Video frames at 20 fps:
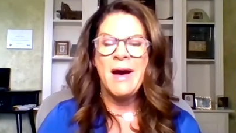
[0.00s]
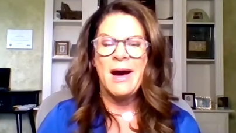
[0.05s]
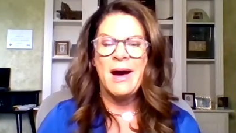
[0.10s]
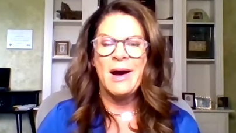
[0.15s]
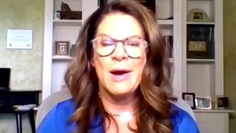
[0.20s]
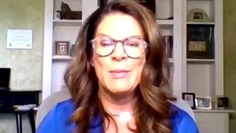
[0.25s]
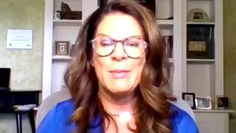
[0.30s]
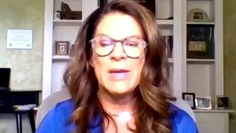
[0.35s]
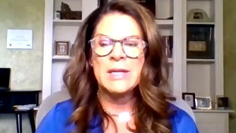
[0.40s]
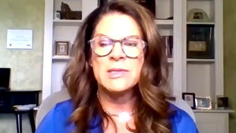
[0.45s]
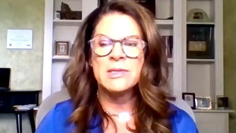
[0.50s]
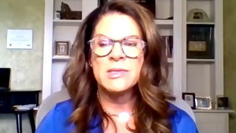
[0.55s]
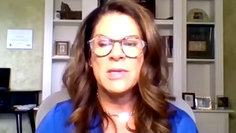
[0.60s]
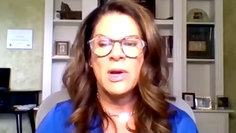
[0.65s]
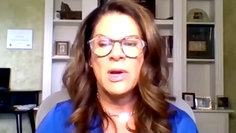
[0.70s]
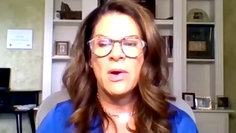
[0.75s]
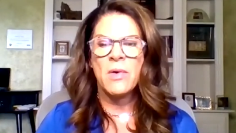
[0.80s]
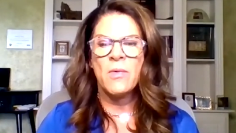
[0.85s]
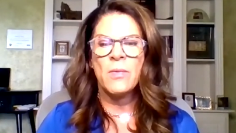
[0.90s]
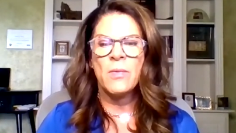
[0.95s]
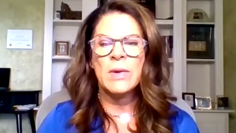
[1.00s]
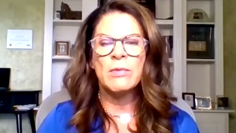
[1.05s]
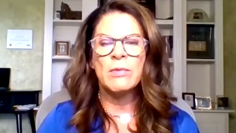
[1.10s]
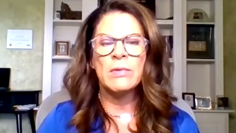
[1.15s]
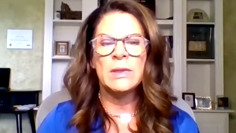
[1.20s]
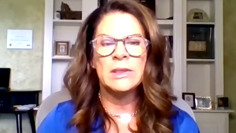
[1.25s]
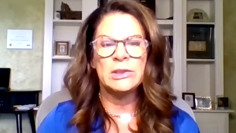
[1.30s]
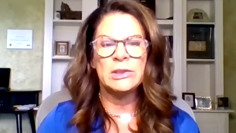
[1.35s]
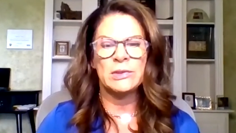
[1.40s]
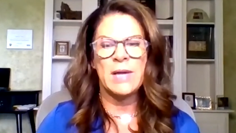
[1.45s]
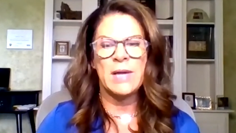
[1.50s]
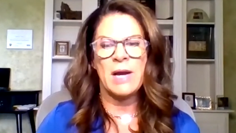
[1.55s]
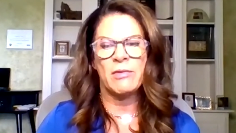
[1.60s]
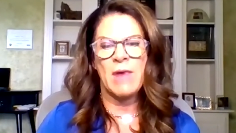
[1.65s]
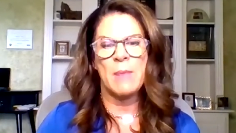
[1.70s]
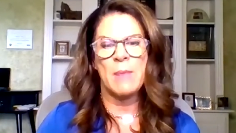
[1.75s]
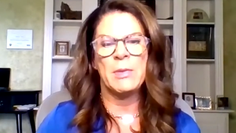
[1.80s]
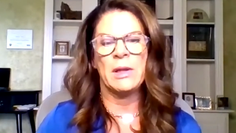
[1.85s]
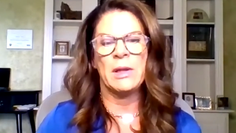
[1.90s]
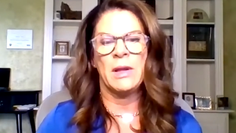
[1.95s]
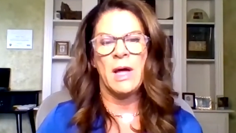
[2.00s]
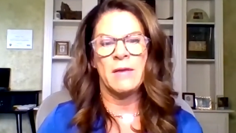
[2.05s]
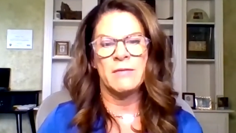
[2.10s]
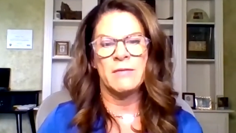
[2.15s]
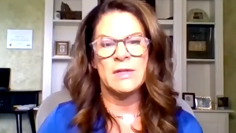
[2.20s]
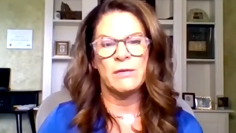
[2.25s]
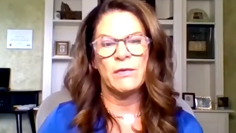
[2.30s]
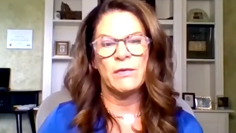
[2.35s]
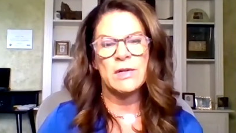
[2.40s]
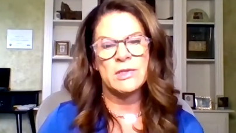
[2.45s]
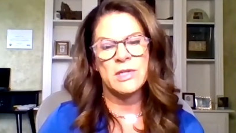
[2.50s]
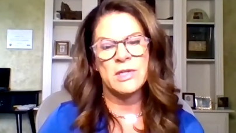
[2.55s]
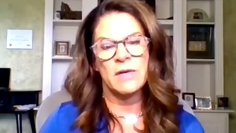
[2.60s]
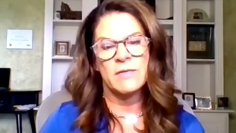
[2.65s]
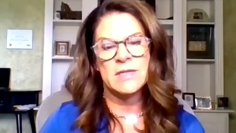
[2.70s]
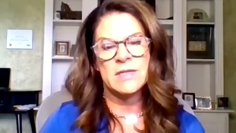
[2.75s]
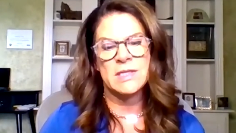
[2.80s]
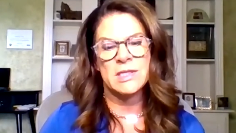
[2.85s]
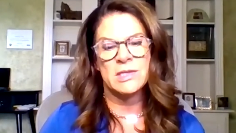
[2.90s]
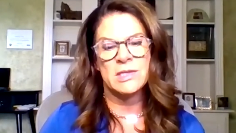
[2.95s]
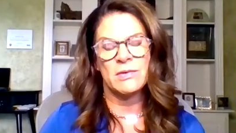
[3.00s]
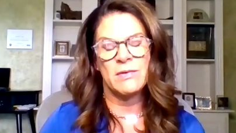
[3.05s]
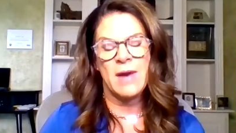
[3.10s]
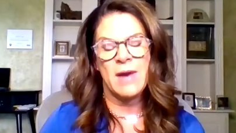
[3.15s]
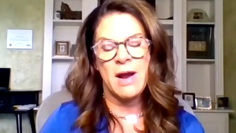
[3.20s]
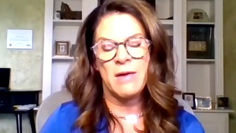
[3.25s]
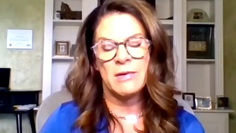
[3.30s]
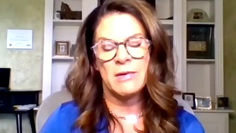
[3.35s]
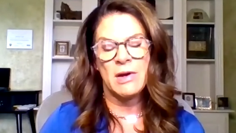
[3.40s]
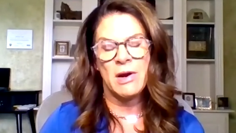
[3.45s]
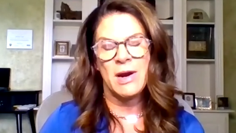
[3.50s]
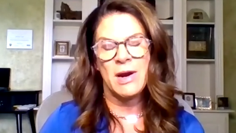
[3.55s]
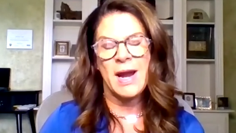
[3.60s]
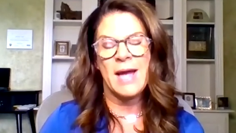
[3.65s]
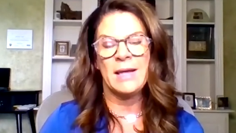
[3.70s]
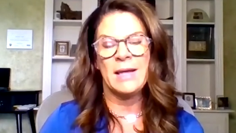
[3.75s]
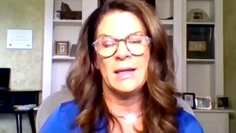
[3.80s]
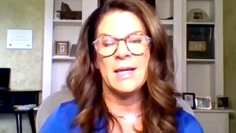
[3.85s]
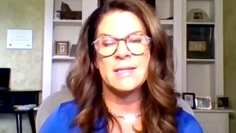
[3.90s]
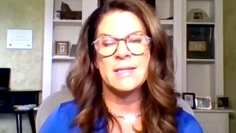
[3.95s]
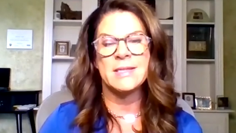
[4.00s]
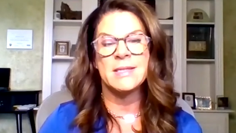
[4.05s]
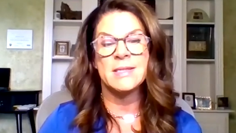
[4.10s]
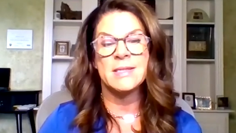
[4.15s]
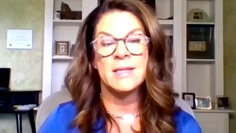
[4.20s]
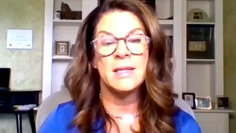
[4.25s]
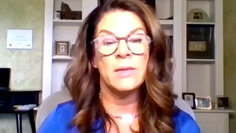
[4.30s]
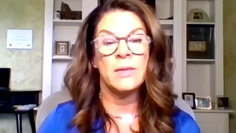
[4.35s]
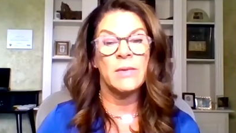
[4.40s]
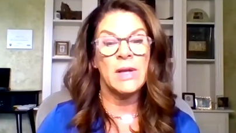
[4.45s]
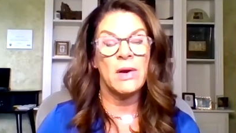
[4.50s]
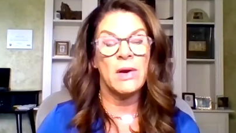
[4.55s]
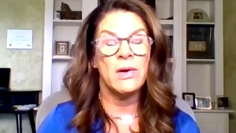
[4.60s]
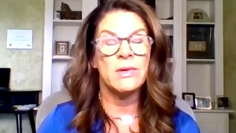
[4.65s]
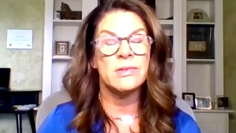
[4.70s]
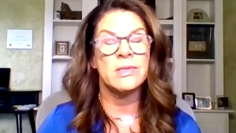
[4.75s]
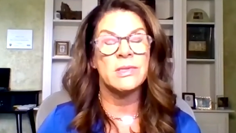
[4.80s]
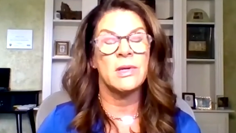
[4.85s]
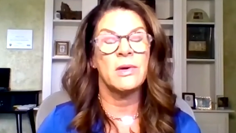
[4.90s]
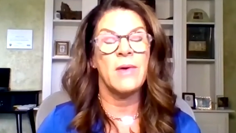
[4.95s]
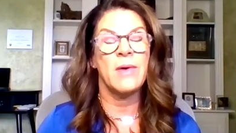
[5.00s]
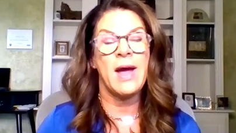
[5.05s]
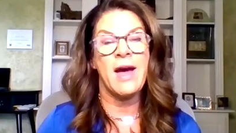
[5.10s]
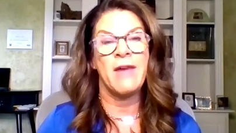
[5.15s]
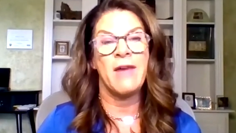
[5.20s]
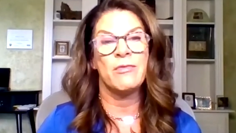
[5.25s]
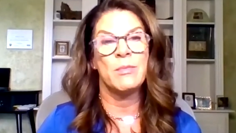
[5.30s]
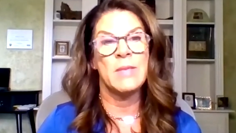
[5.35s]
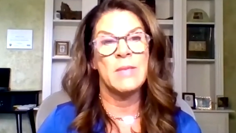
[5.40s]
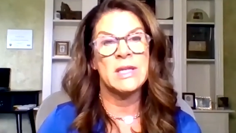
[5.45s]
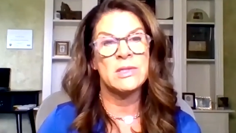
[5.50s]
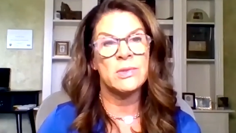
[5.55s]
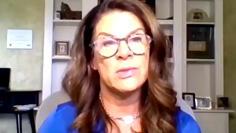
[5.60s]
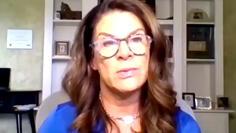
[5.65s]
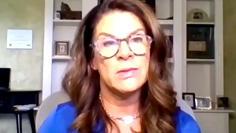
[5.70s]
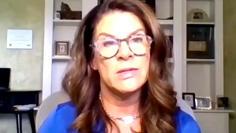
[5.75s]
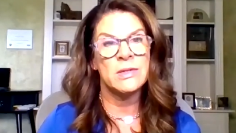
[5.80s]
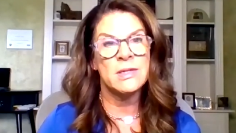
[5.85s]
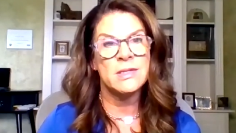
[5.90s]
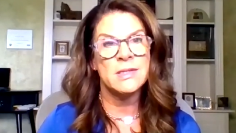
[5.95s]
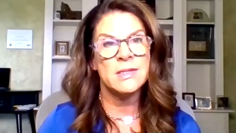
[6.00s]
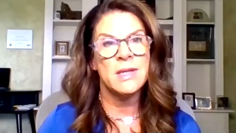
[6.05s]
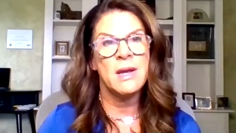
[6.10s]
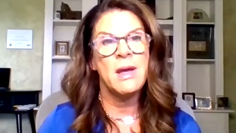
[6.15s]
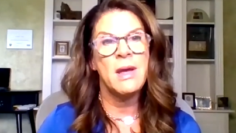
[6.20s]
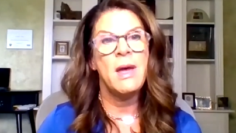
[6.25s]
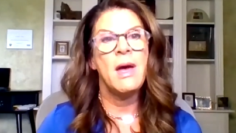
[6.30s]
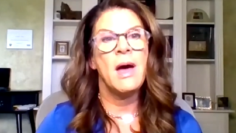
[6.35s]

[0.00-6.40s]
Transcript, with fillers: Um, and so we really try and wrap a lot of different services around our adolescents. And then we also have mentors